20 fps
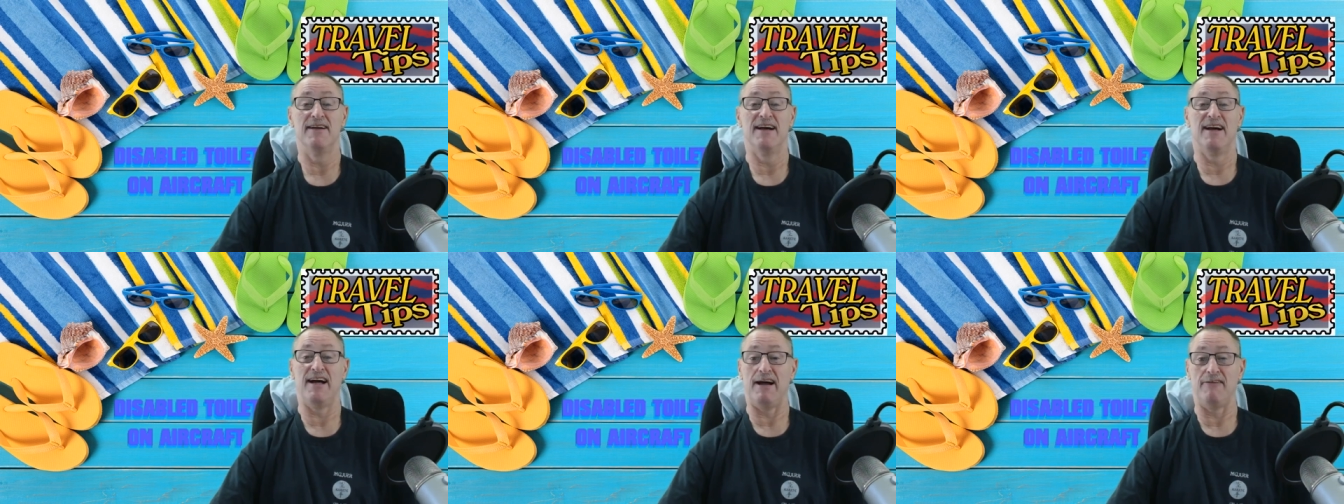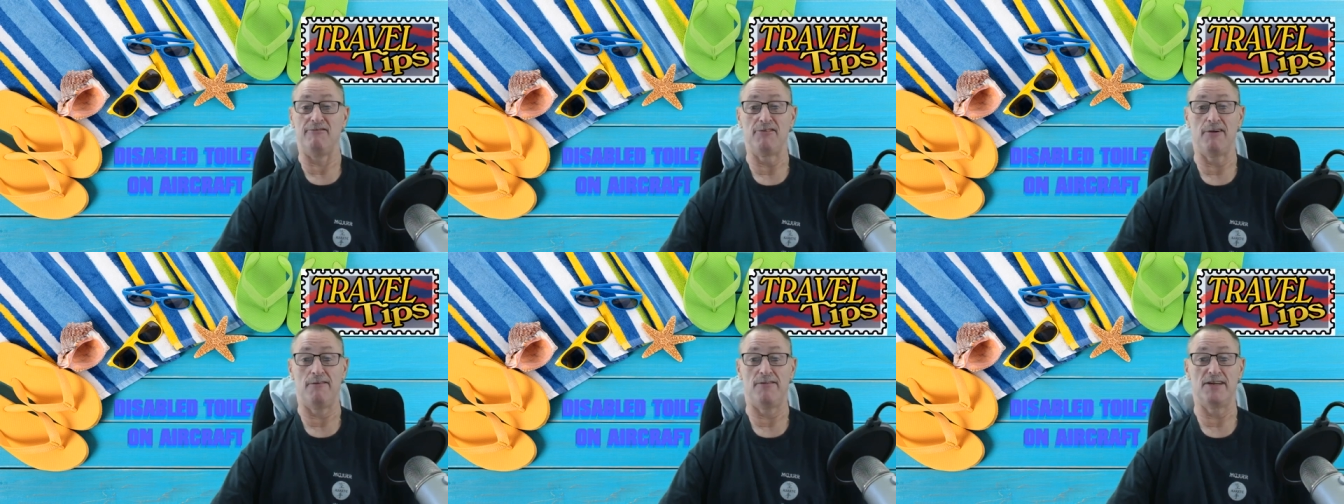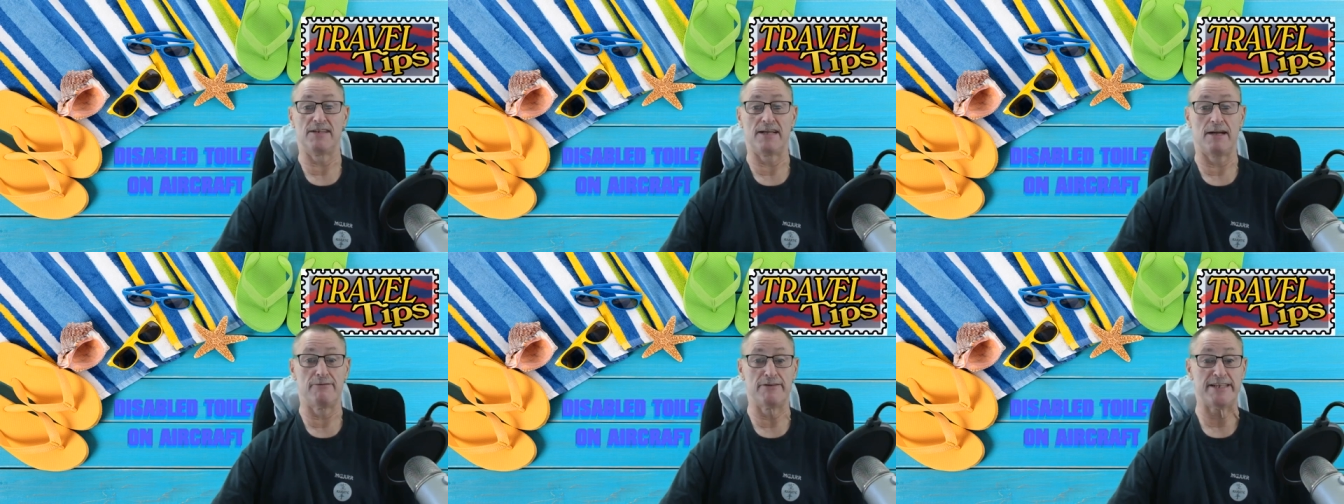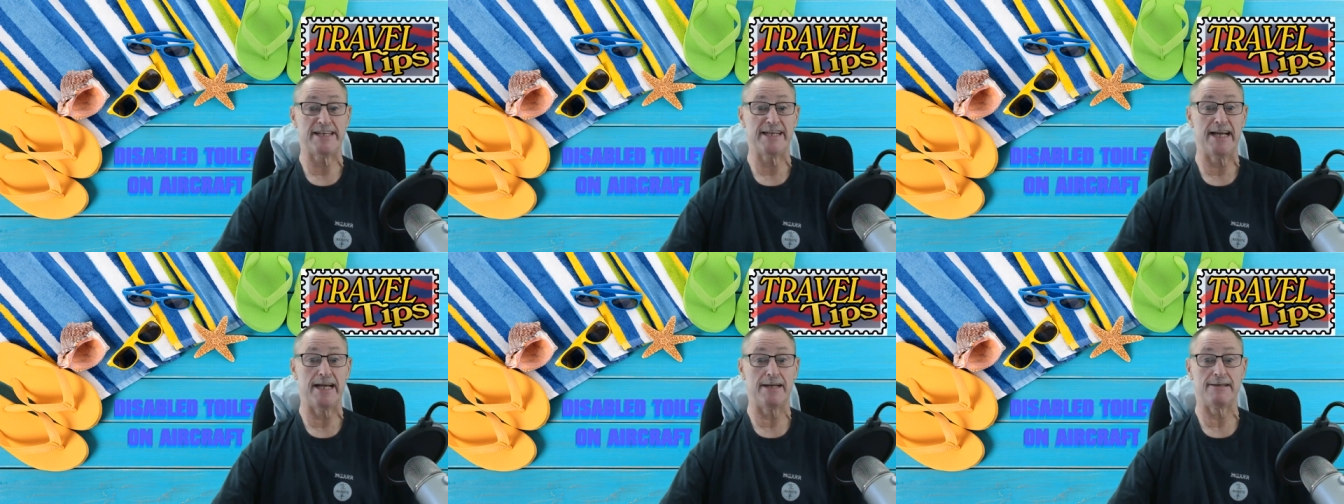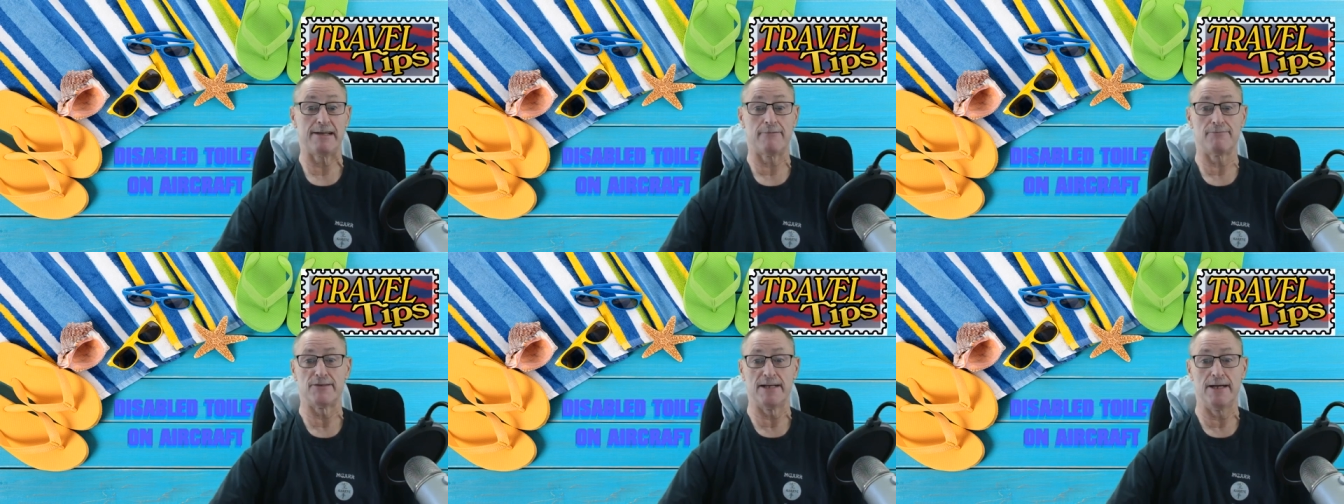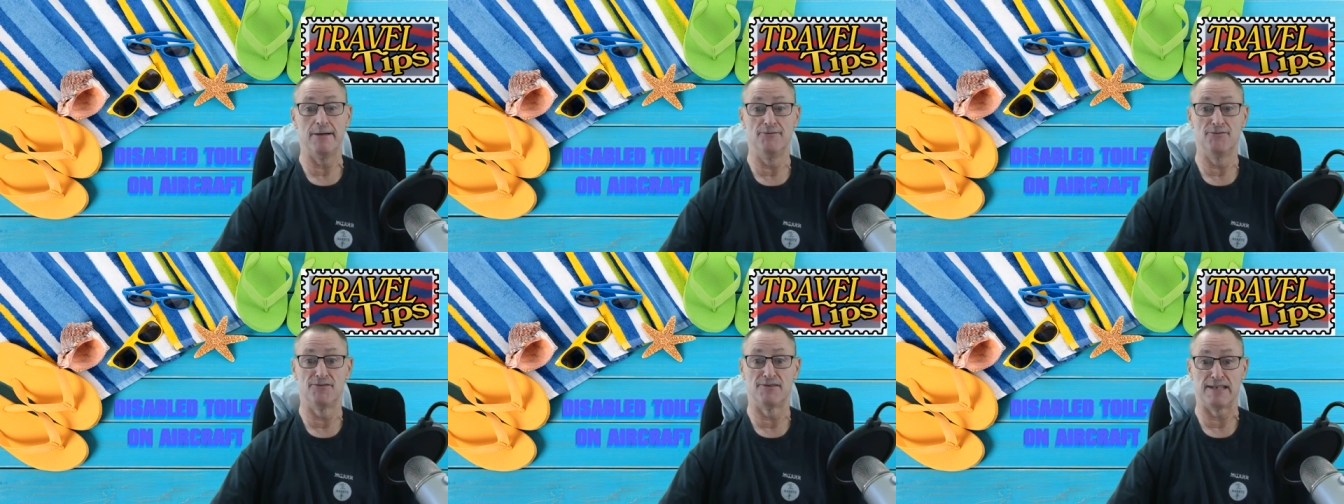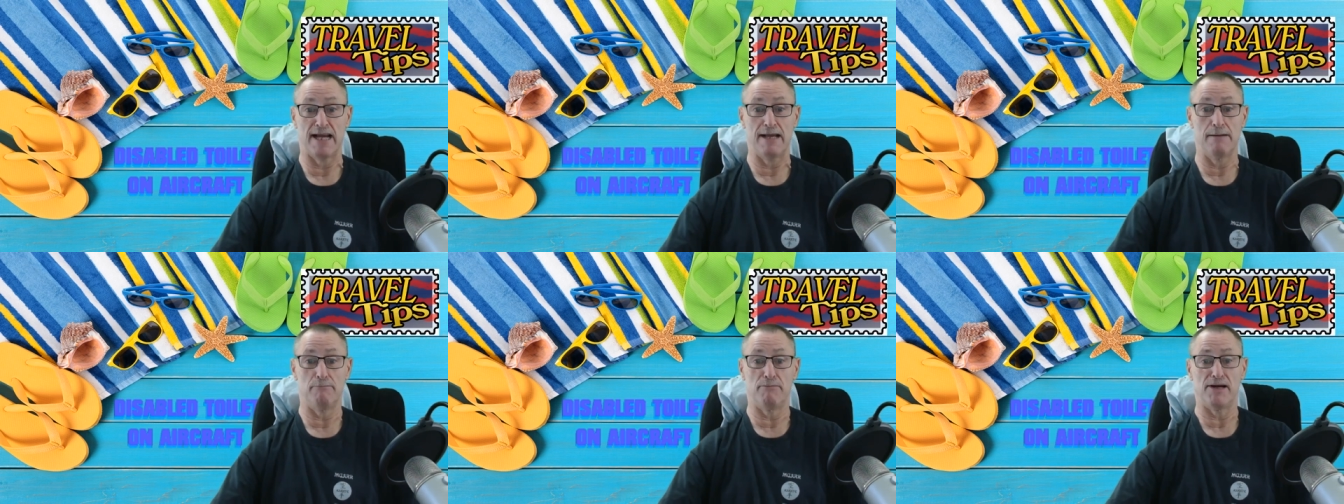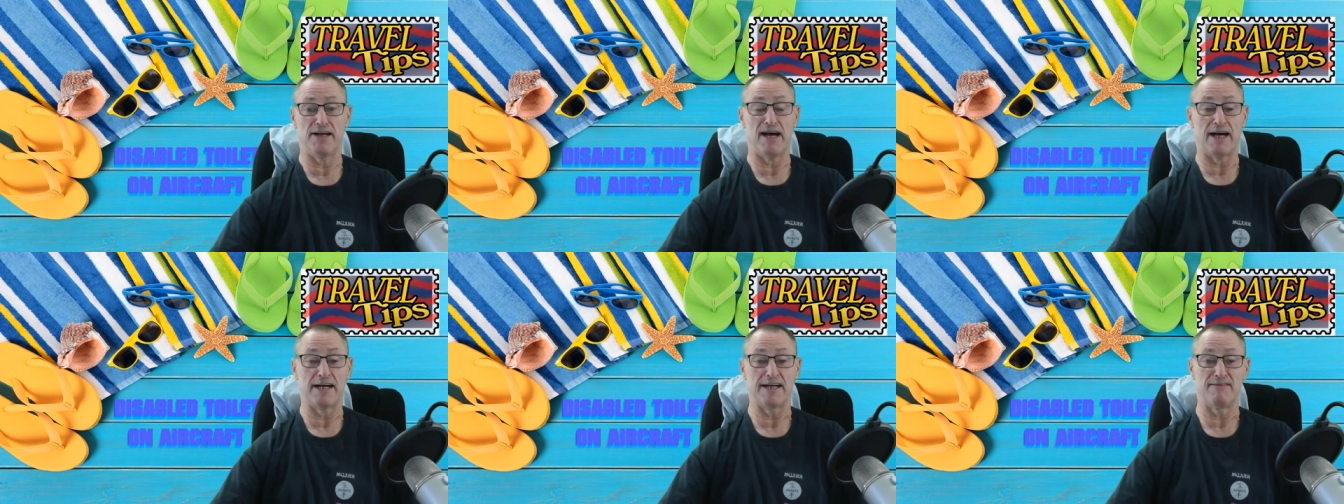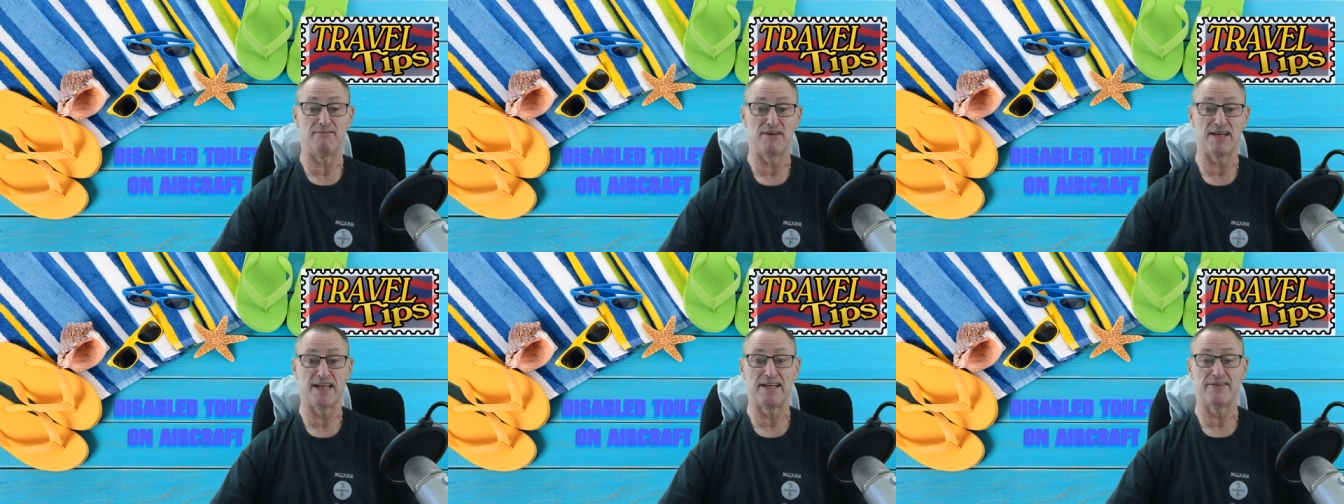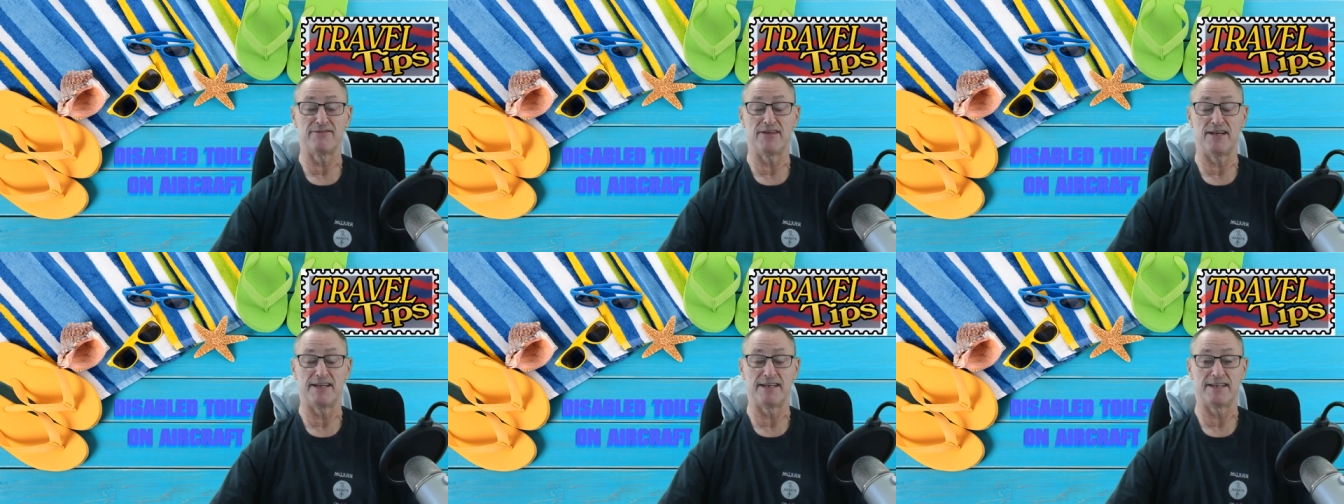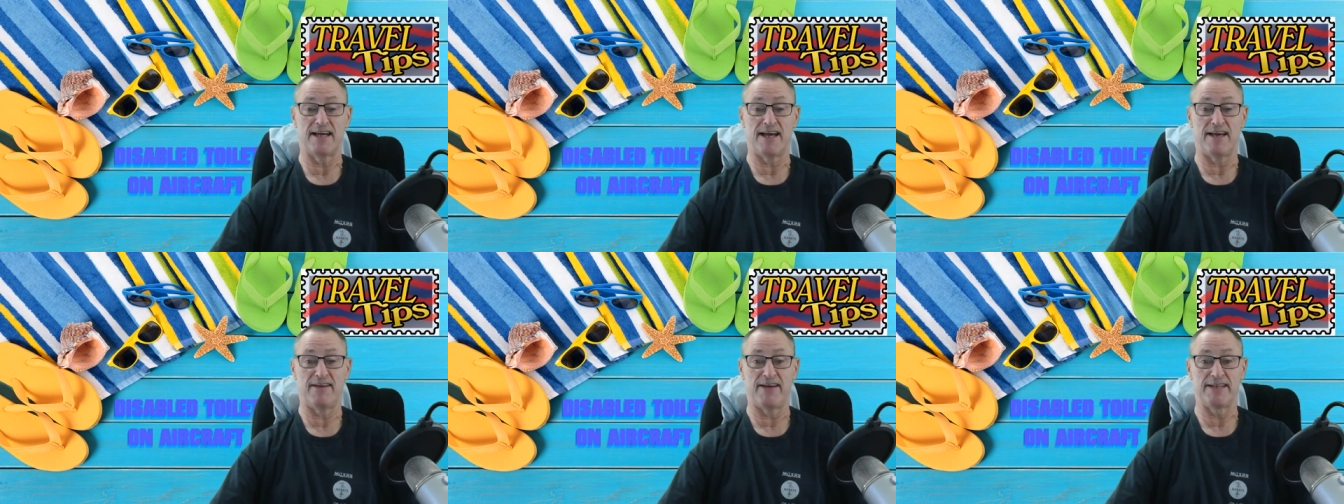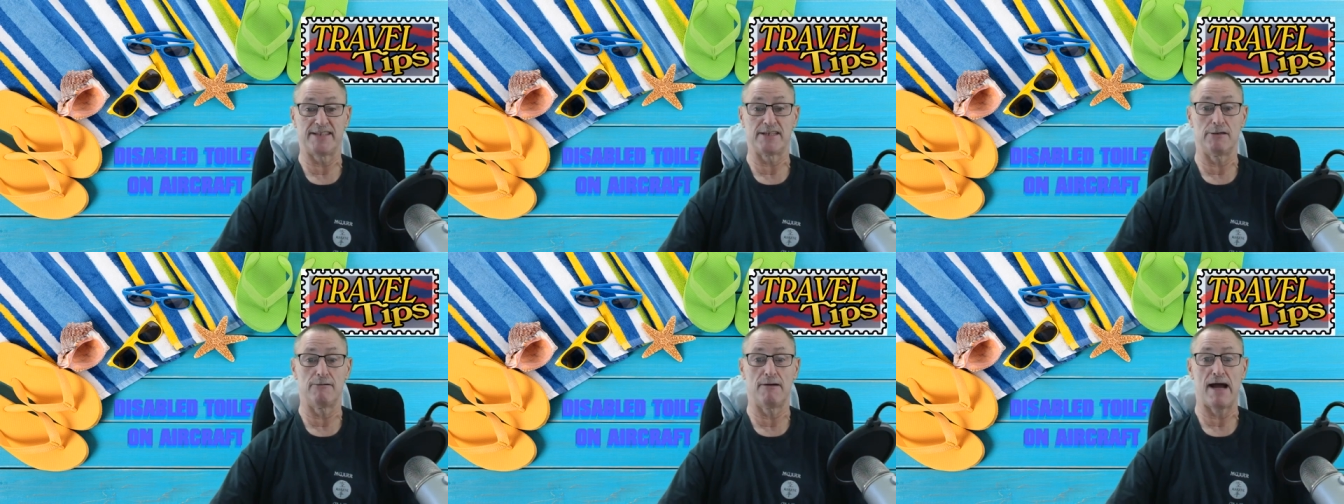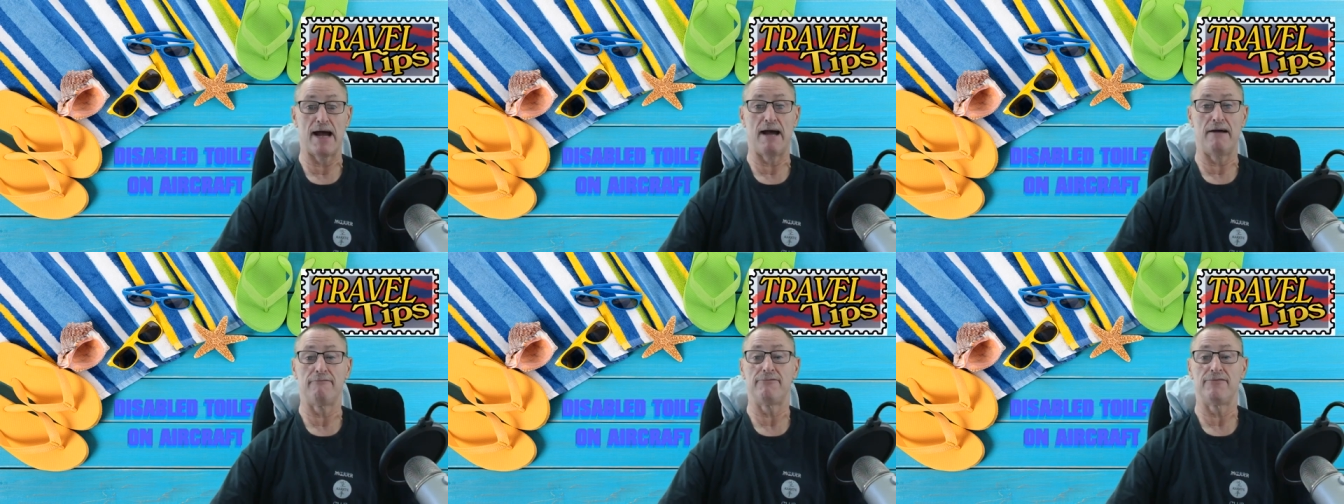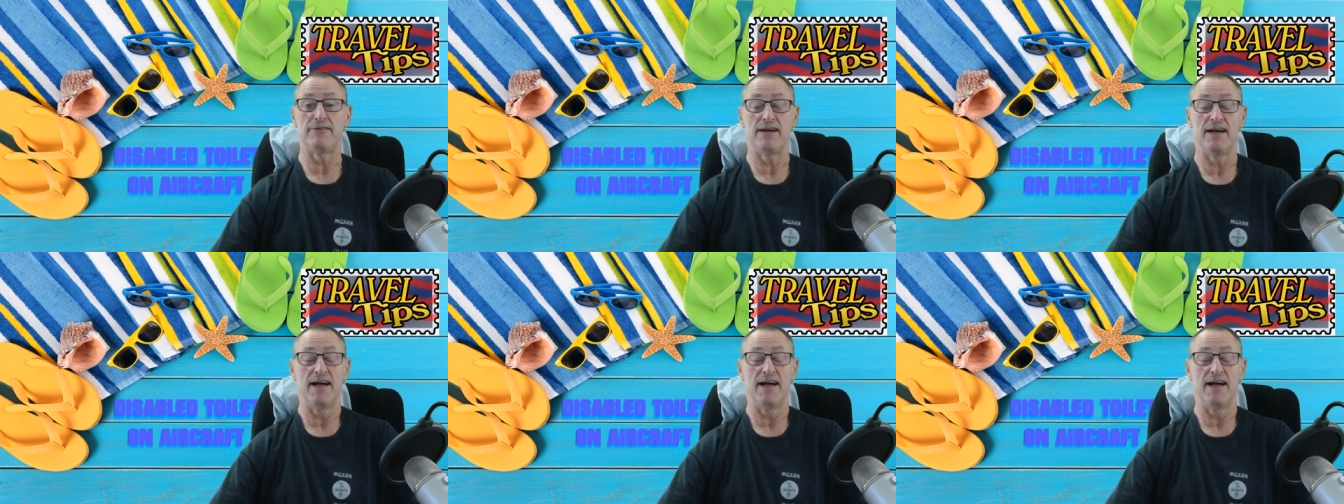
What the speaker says: I've never seen it, never used it, but I believe that they do have.